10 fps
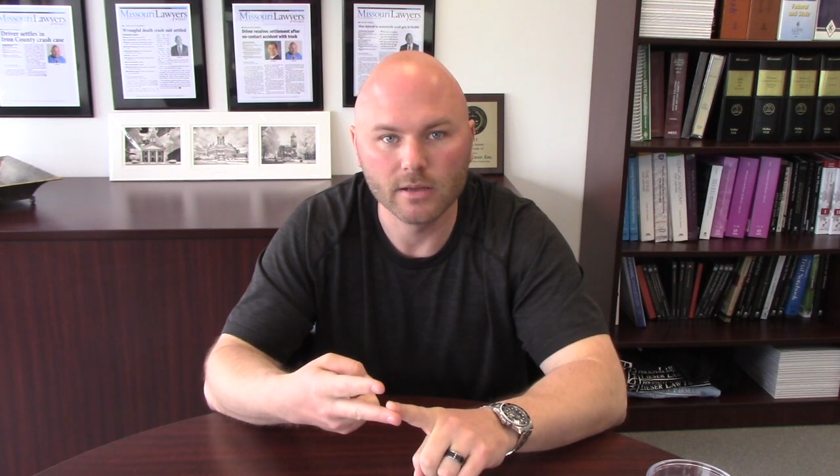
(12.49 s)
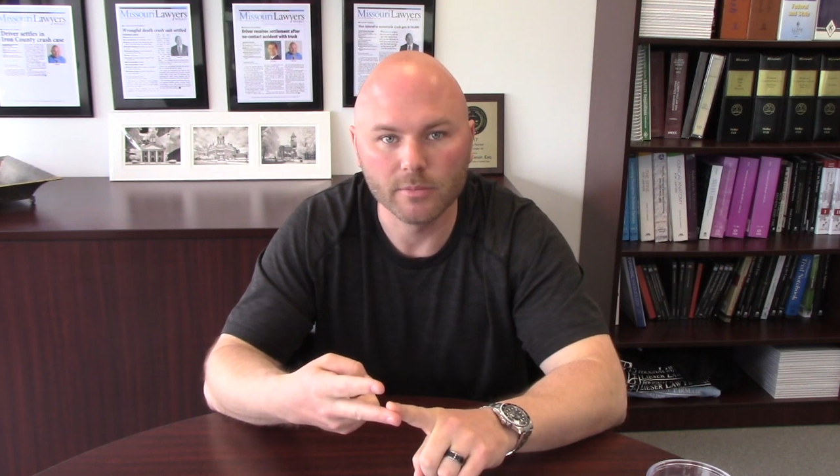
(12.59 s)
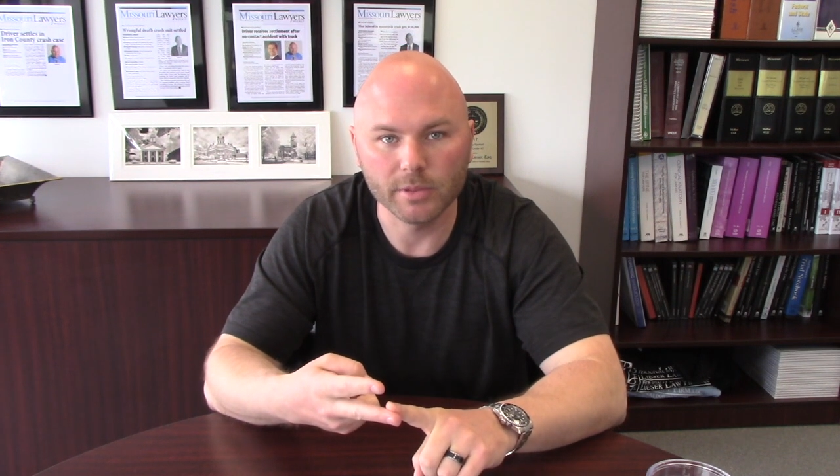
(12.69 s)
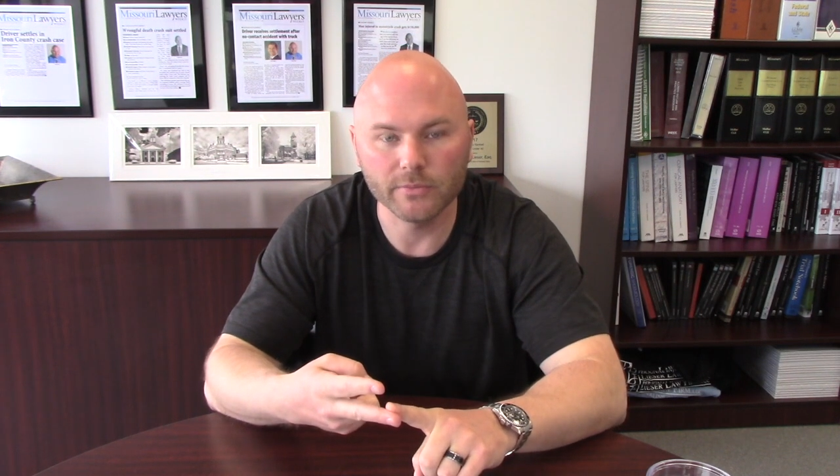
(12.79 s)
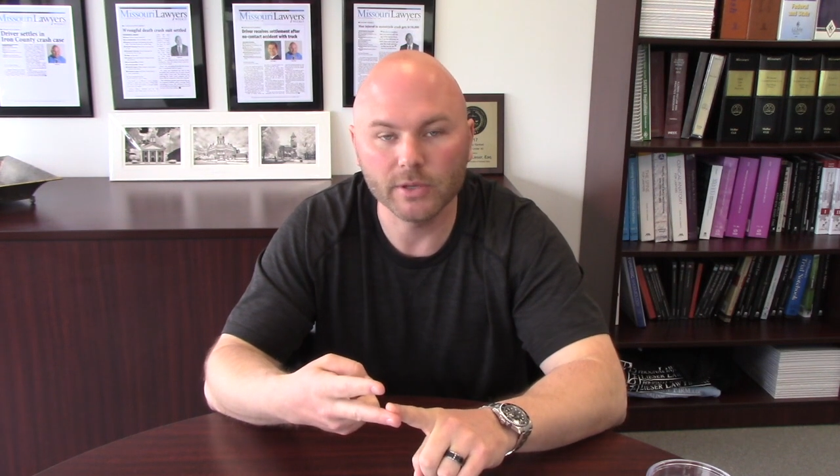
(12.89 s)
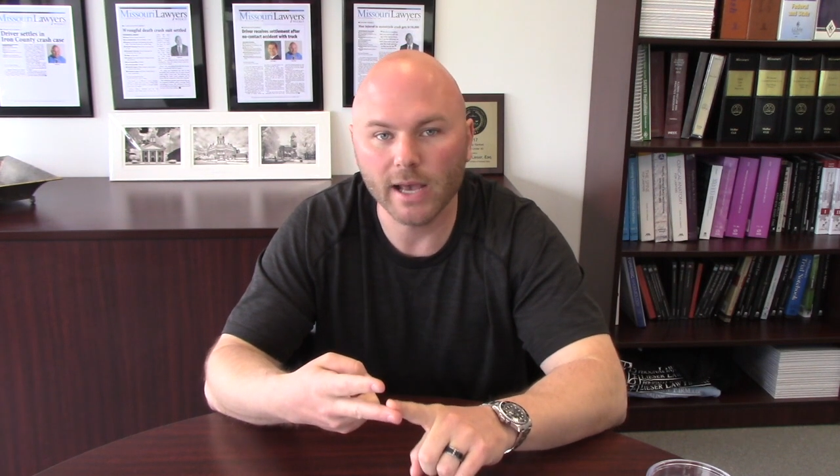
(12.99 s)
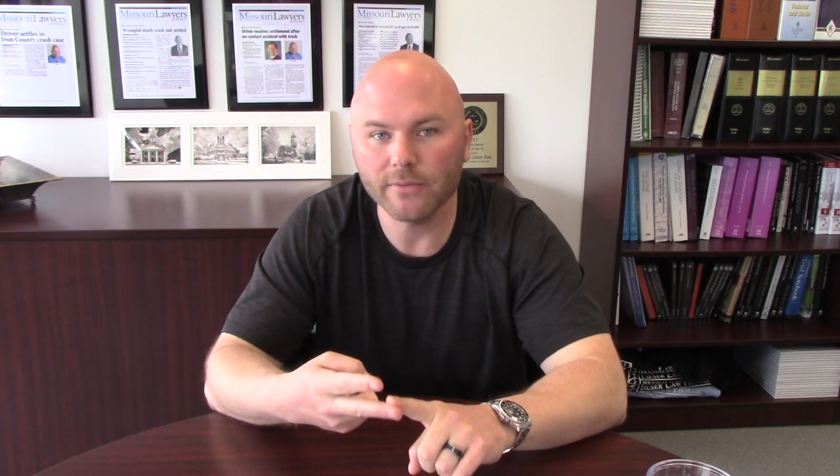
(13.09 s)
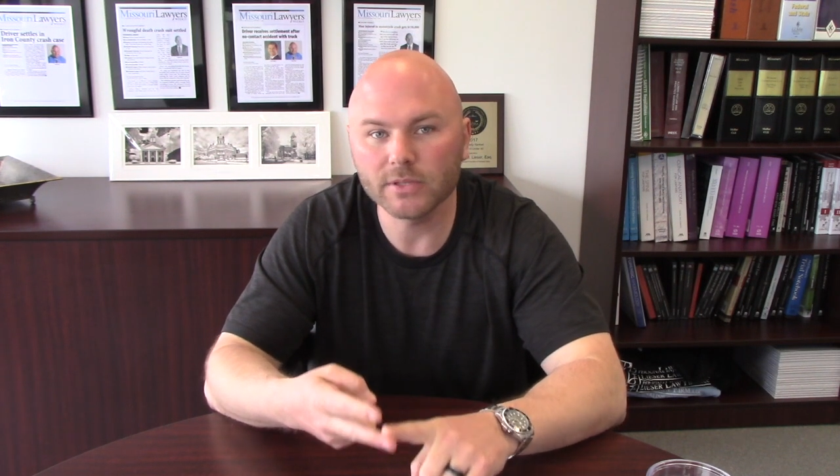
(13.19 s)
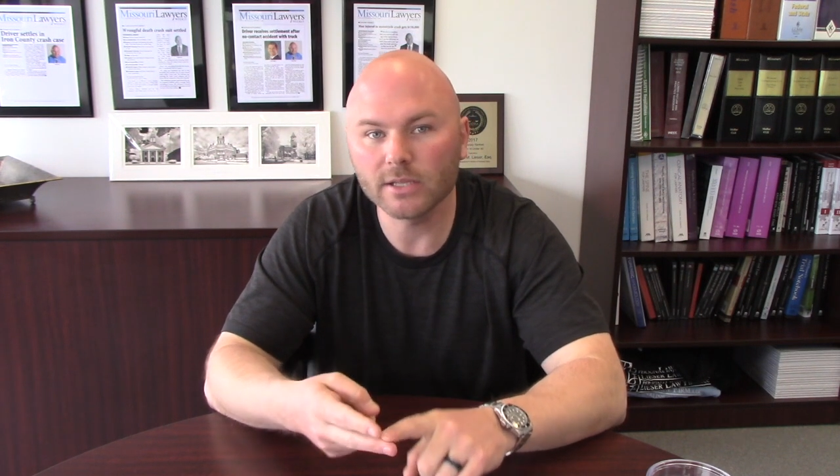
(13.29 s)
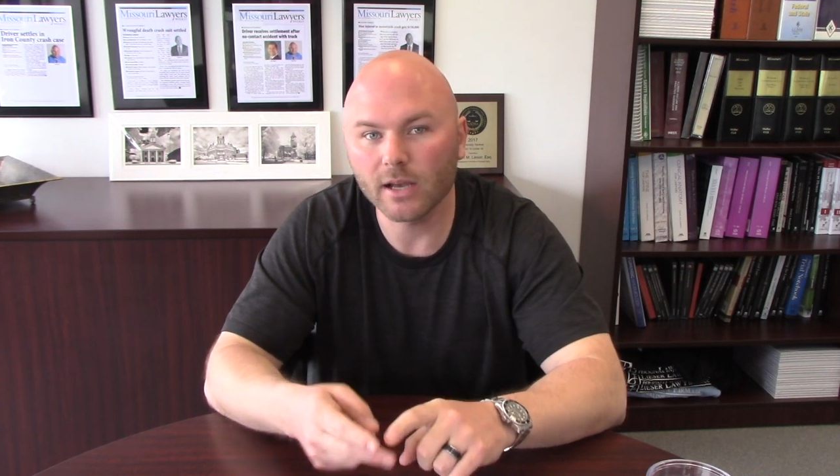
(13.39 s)
But if you have
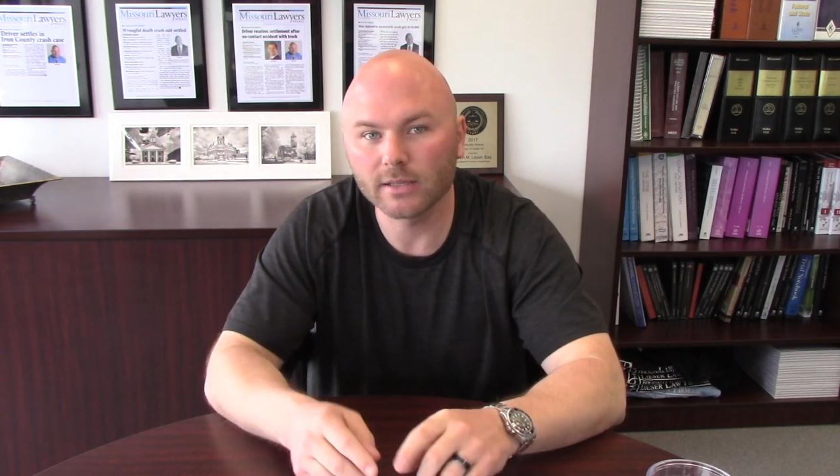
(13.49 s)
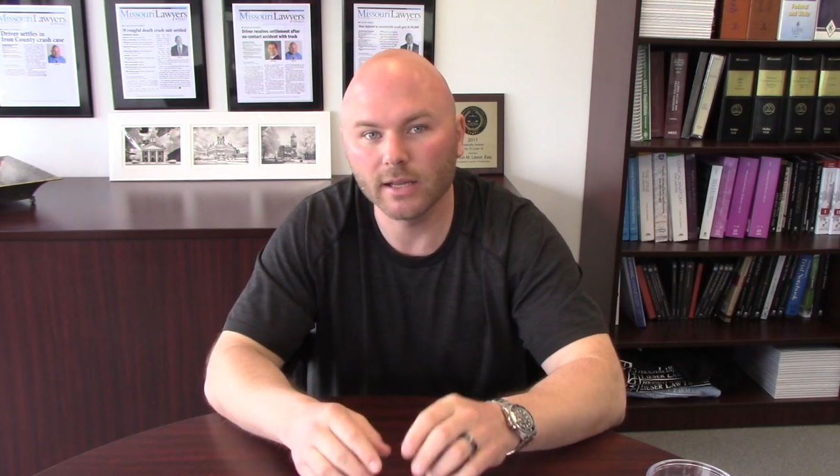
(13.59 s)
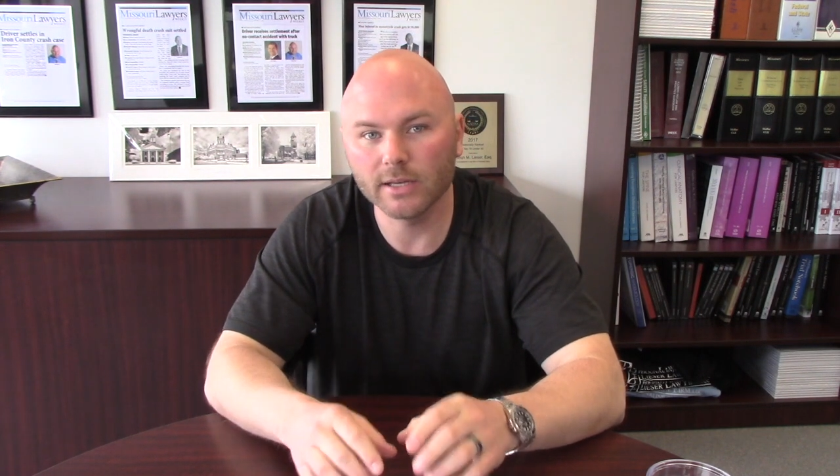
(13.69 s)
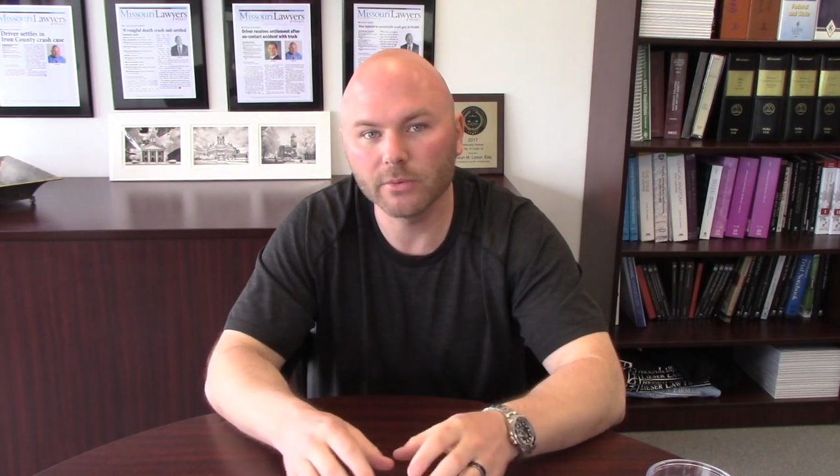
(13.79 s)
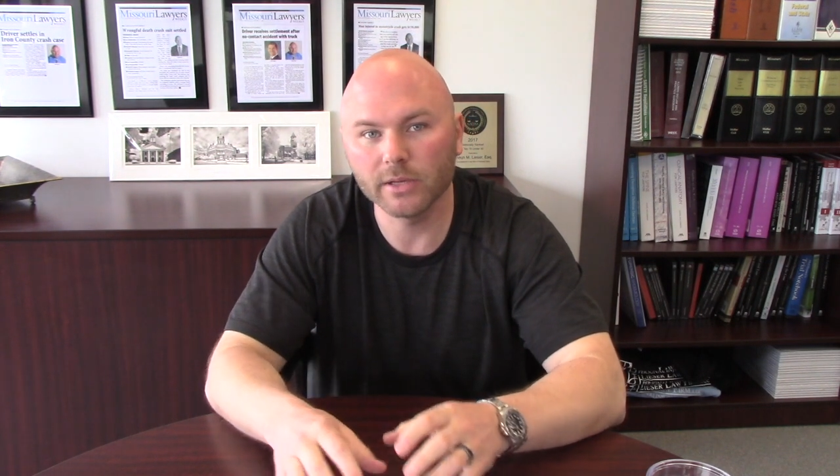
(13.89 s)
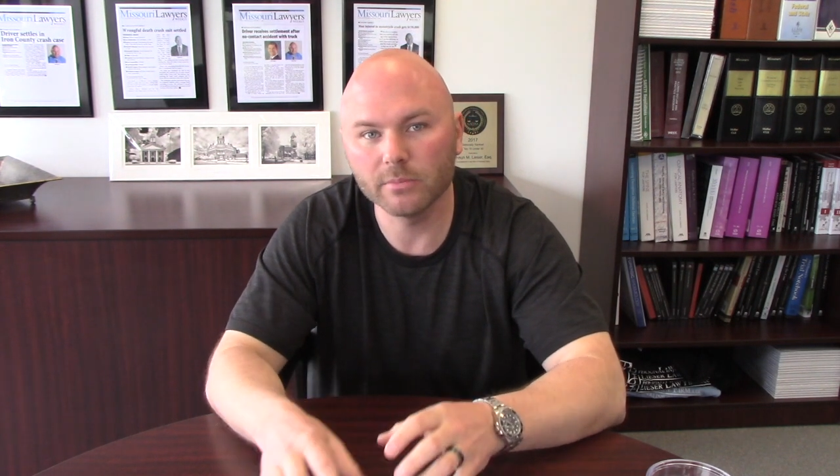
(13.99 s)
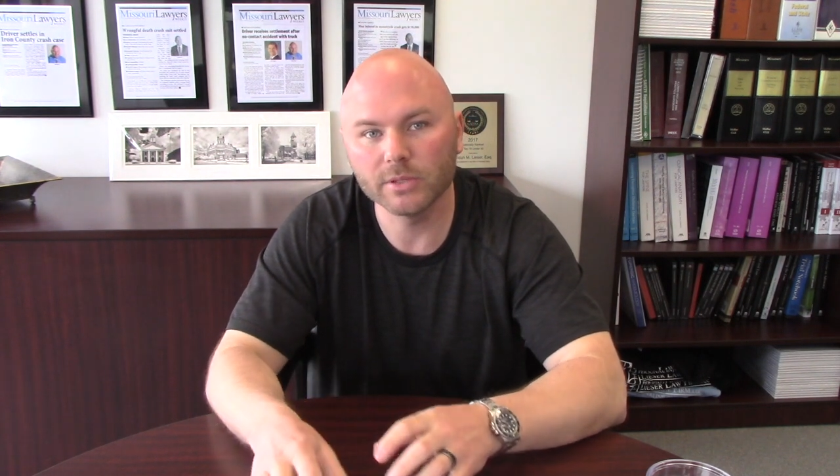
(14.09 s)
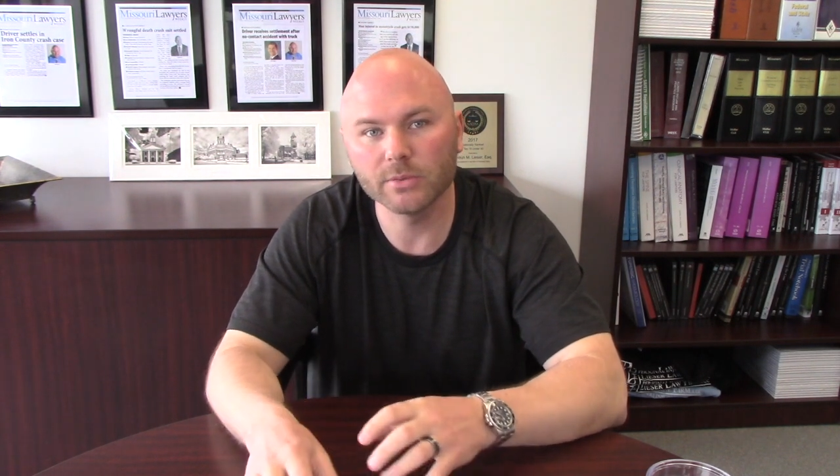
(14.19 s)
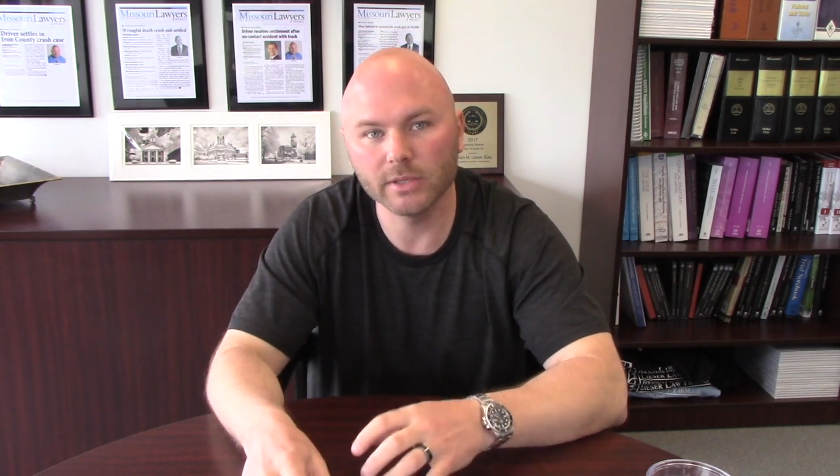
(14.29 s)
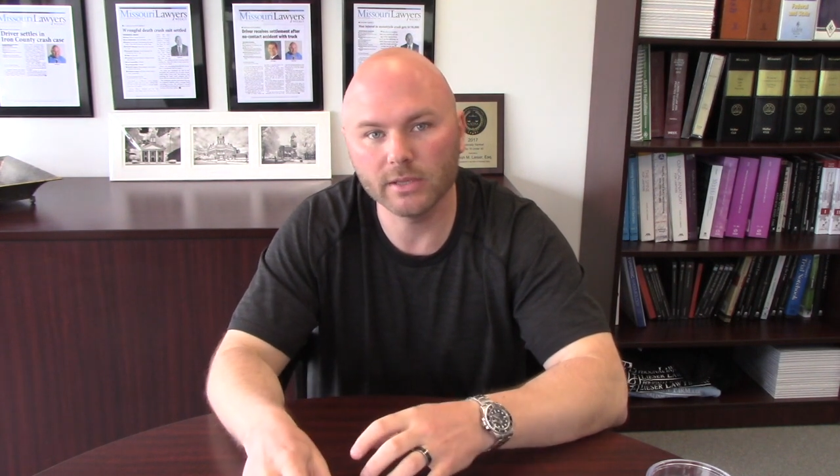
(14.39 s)
to talk to anyone in
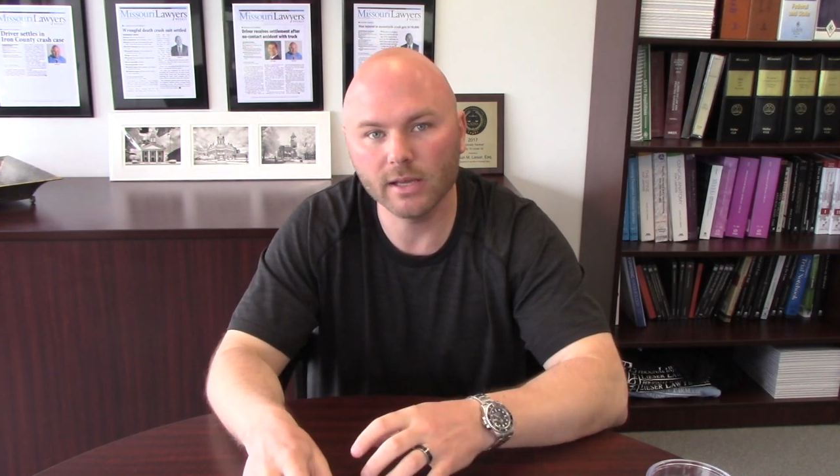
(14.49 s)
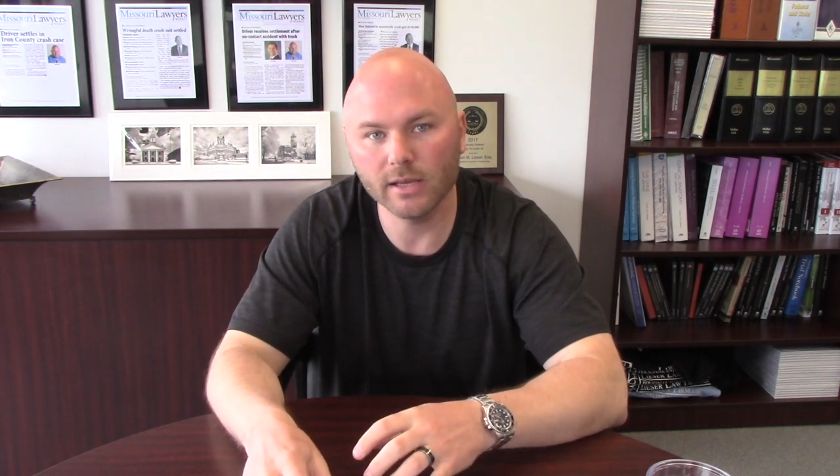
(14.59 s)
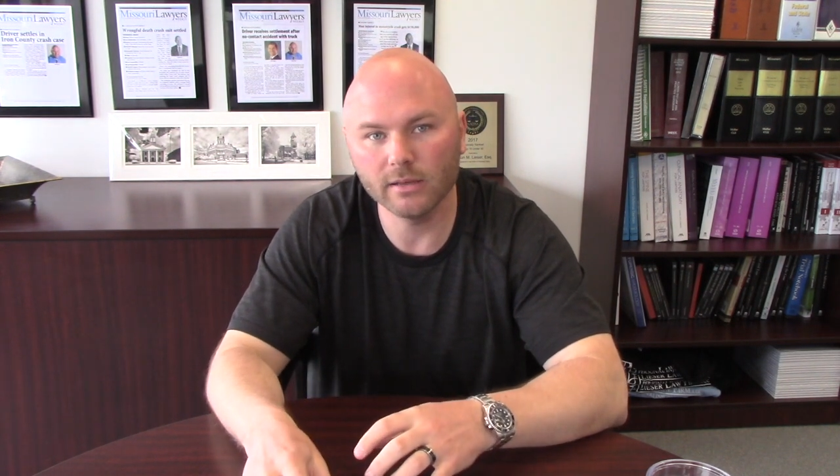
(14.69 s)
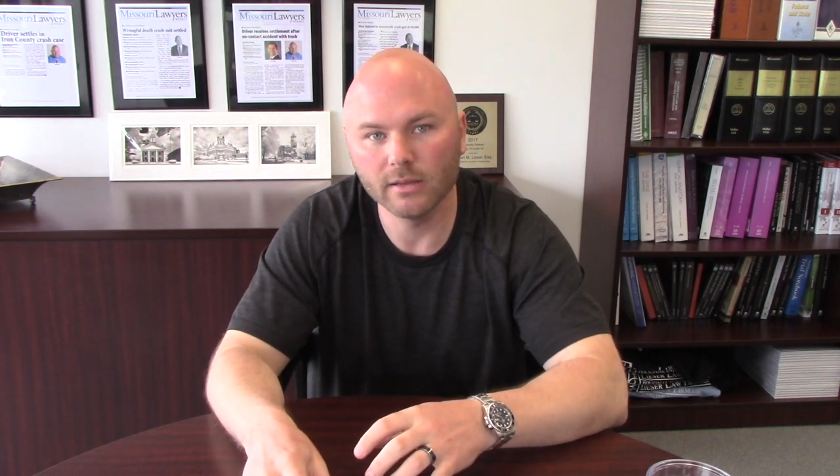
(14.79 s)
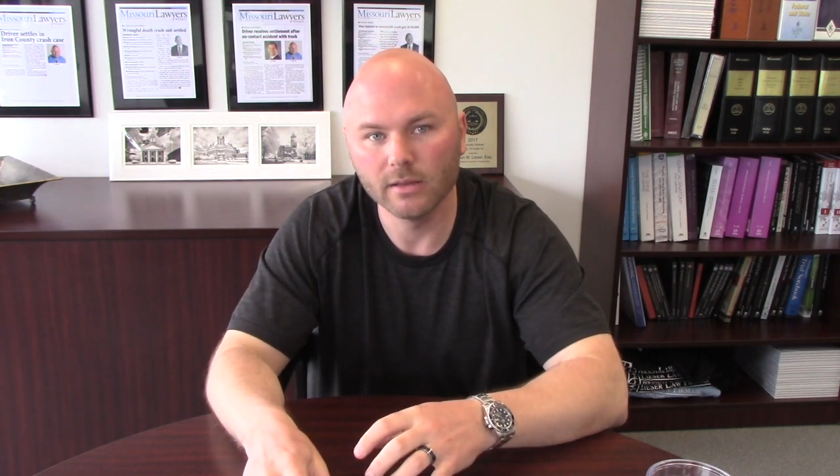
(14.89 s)
between that,